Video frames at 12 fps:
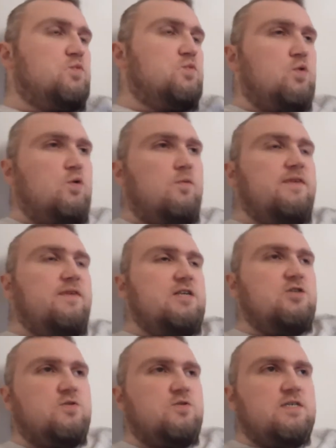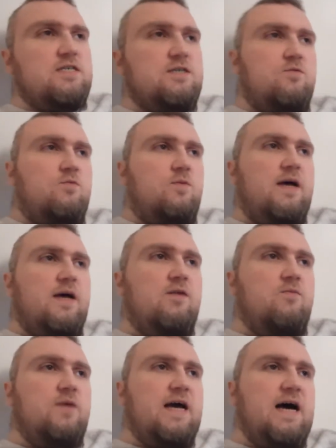room eventually
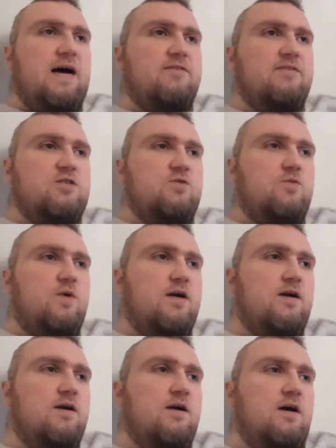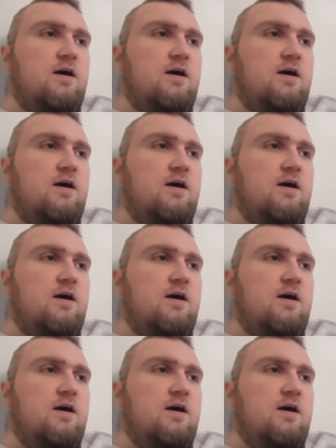when we have it to where